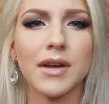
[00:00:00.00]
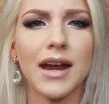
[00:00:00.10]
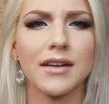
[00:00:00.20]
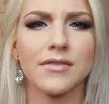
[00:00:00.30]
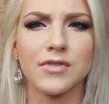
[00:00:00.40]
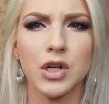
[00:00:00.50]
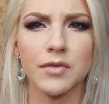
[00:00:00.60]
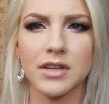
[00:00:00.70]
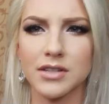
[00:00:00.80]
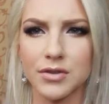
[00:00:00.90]
been kind of
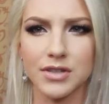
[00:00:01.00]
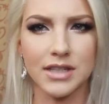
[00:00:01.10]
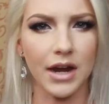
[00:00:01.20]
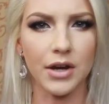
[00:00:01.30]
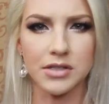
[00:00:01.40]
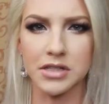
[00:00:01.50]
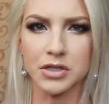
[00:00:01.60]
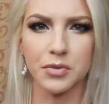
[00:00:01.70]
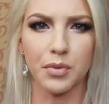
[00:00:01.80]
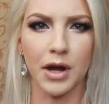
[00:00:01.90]
nervous or scared to
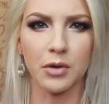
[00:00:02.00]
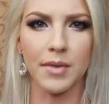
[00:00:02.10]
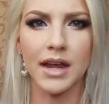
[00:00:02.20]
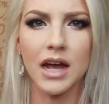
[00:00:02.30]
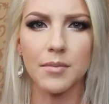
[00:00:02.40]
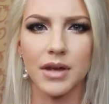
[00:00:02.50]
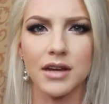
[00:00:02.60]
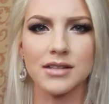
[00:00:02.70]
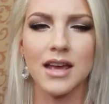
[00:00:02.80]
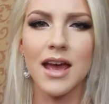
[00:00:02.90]
do bridal makeup
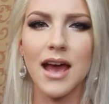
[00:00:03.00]
because,